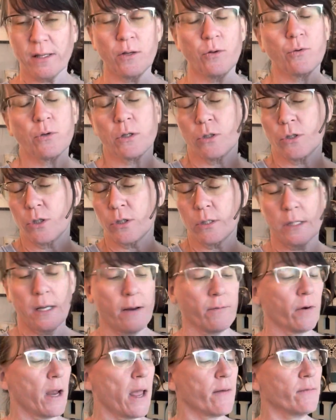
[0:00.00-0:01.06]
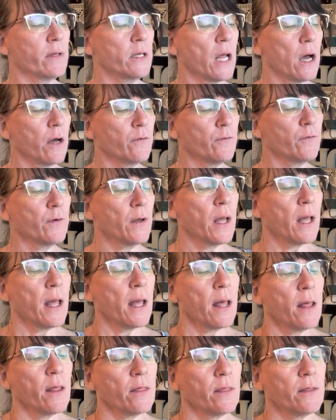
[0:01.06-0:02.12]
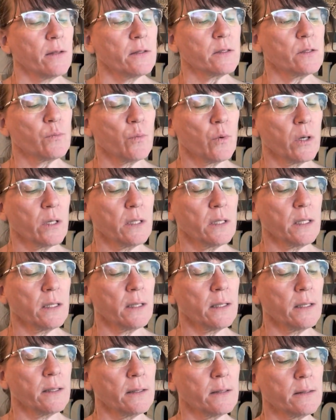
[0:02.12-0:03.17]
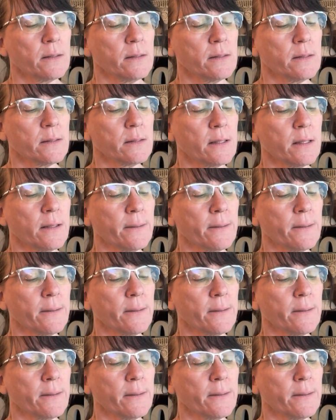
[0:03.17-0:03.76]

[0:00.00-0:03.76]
You can just never have enough. This one is